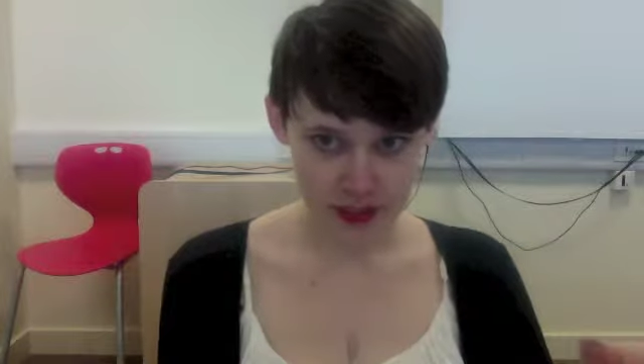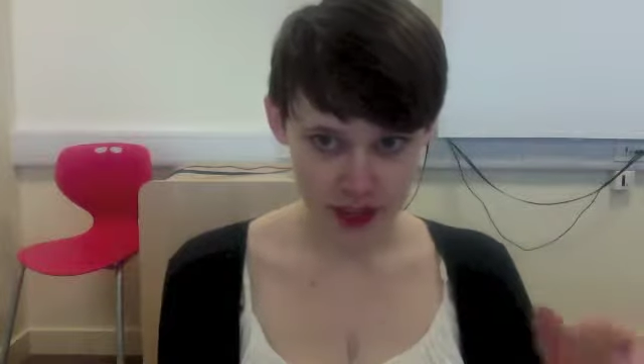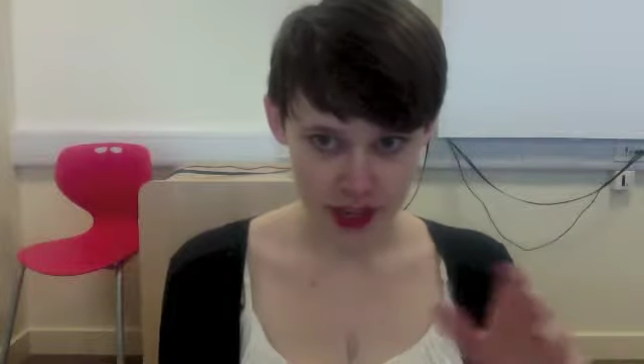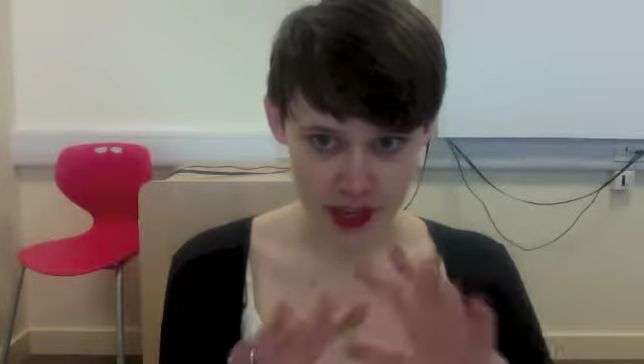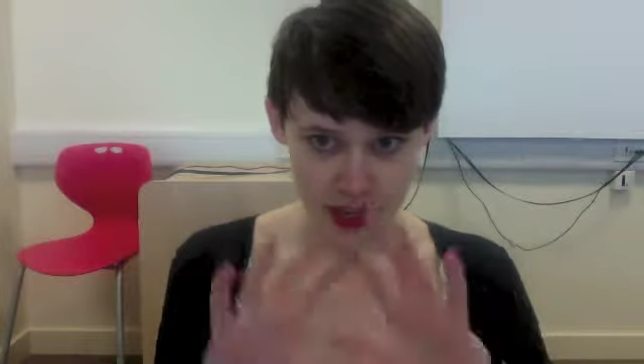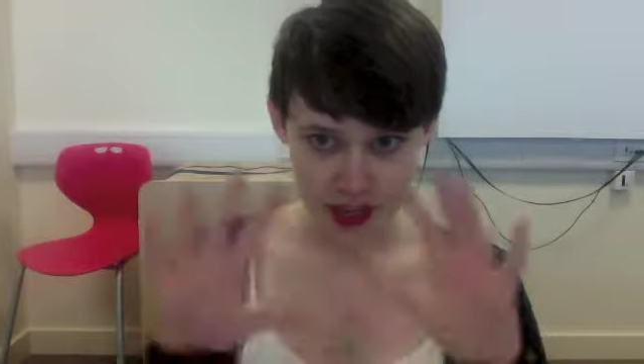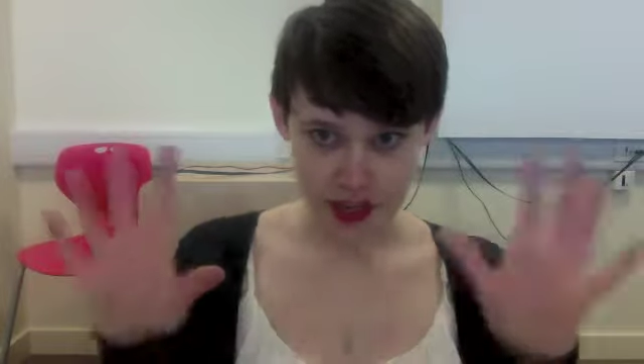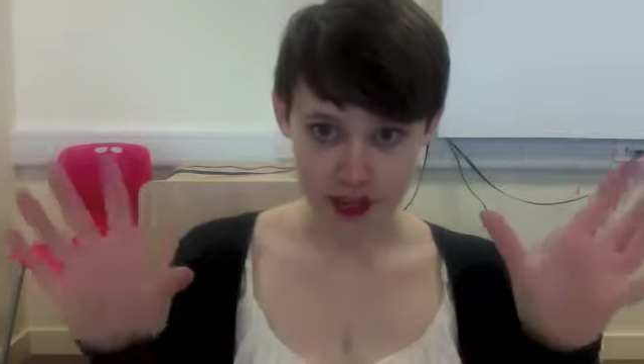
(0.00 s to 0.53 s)

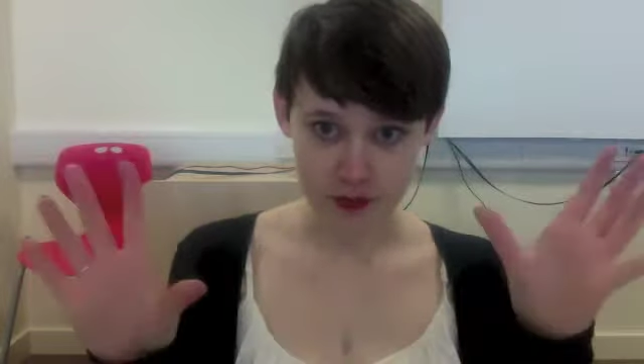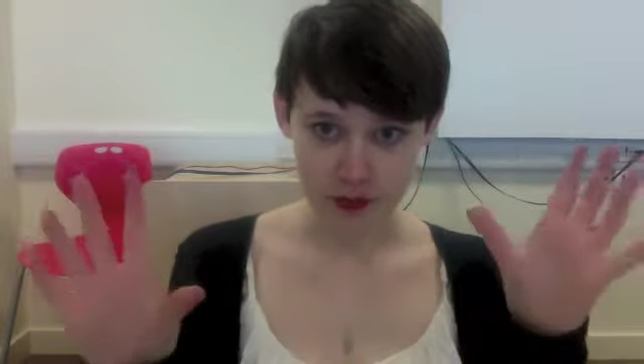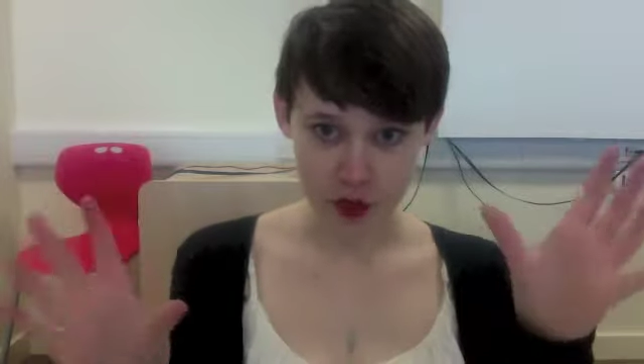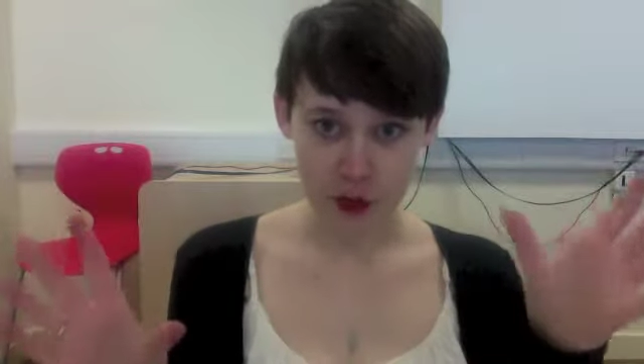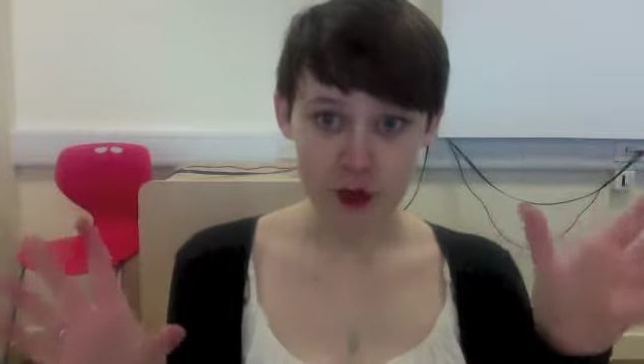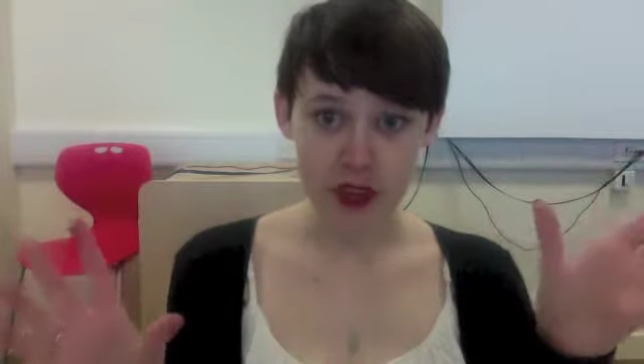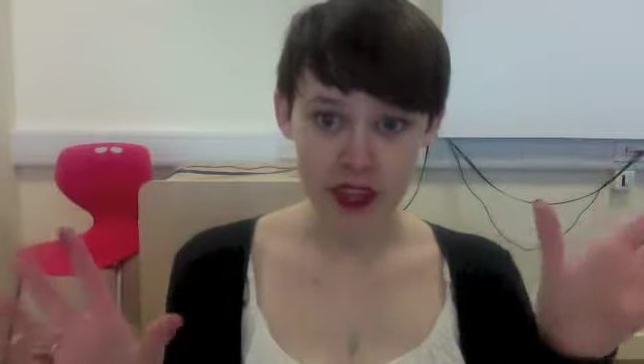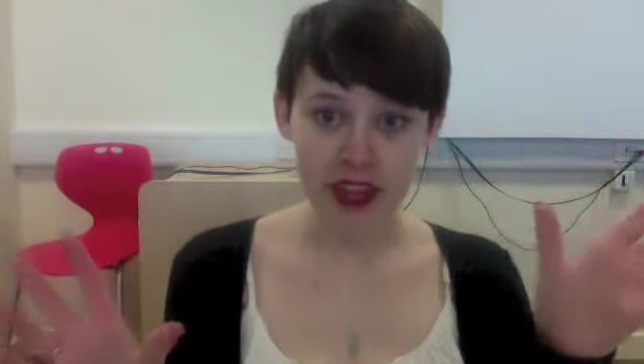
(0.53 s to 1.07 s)
in the
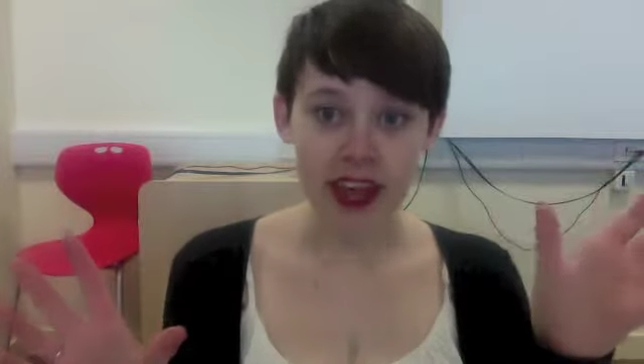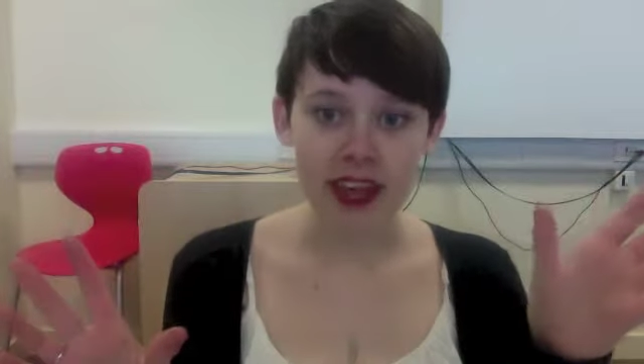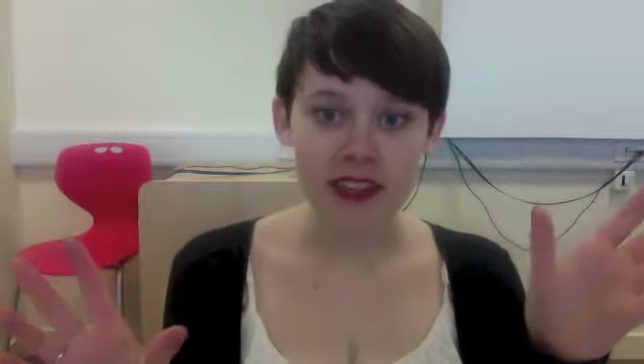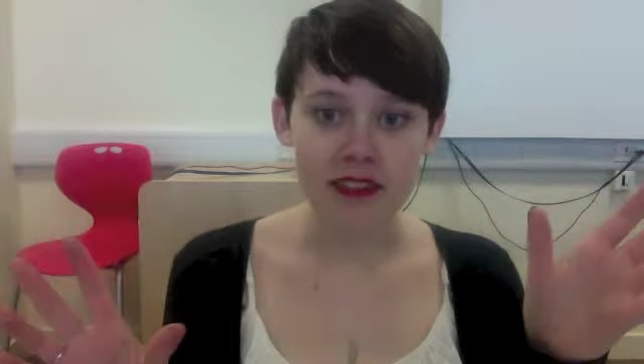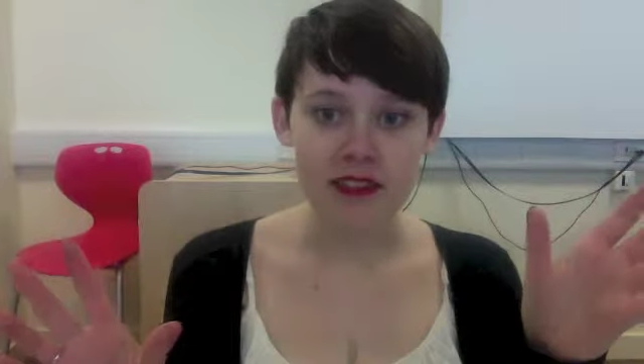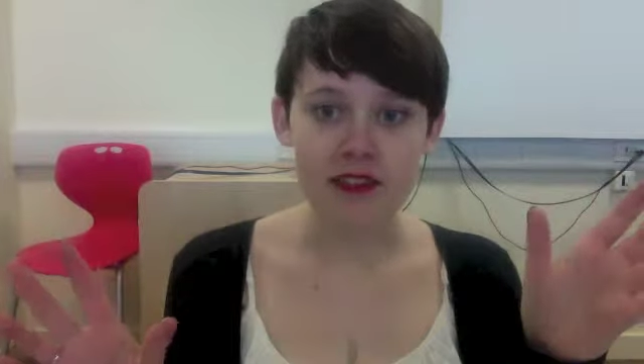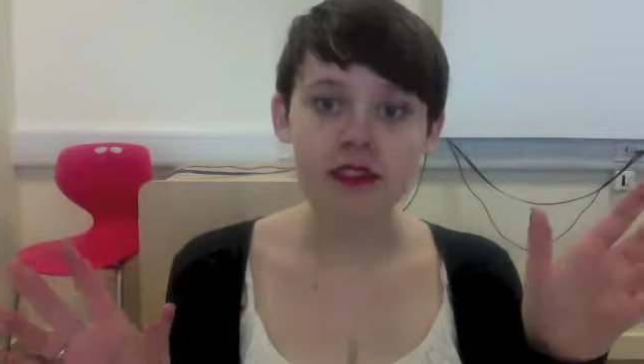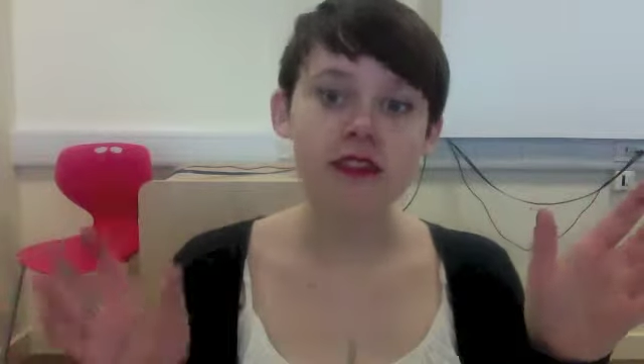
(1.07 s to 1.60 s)
filming again.
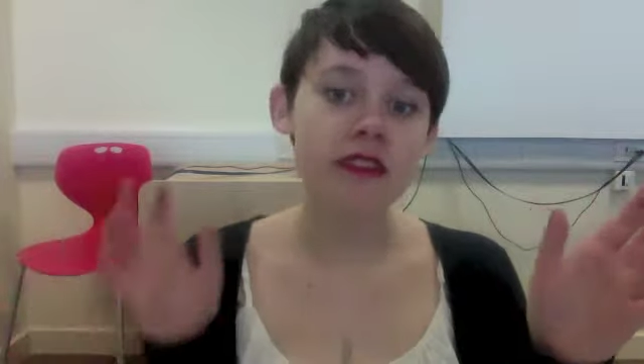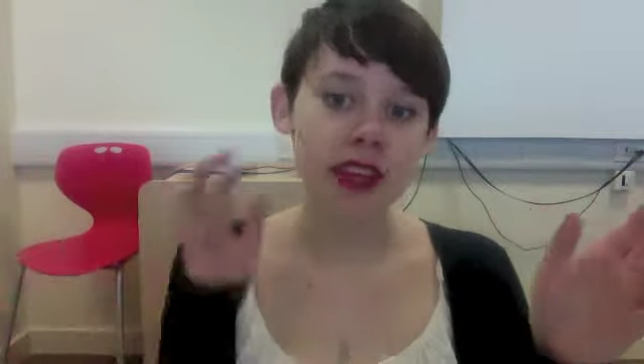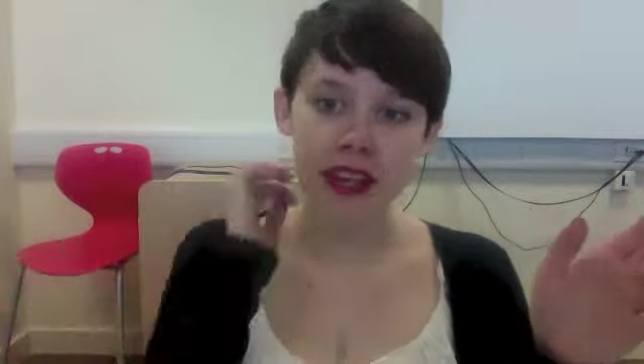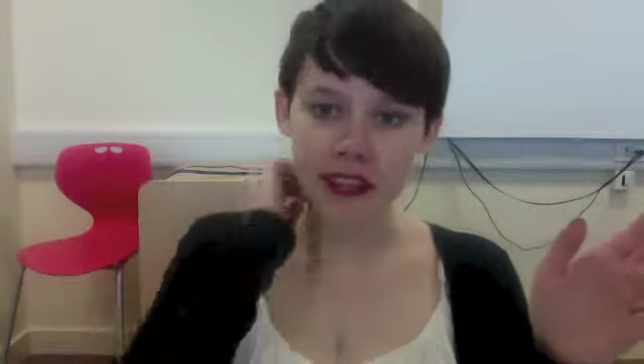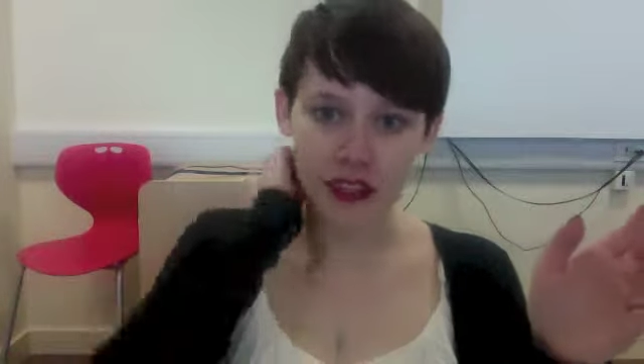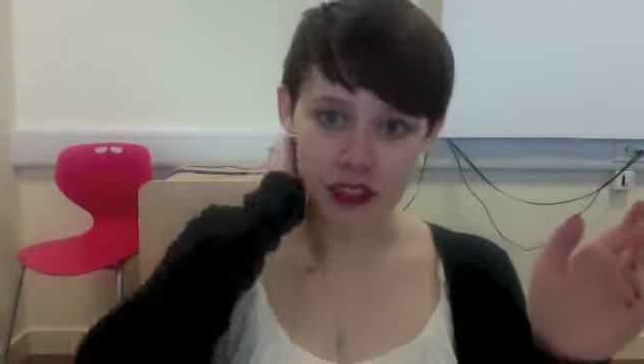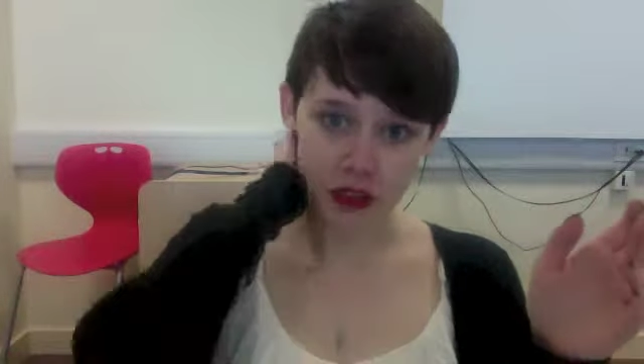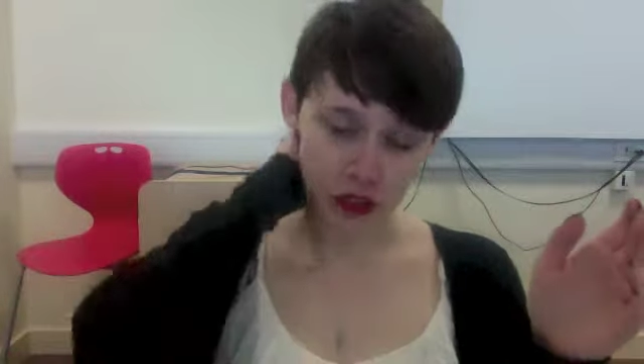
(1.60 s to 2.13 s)

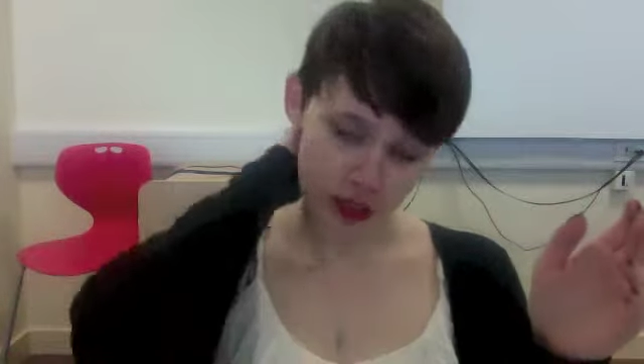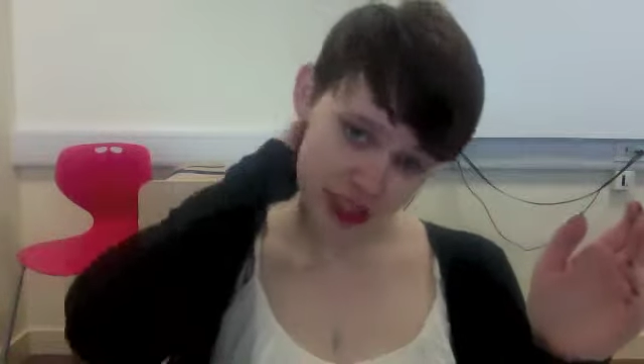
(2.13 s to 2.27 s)
It's not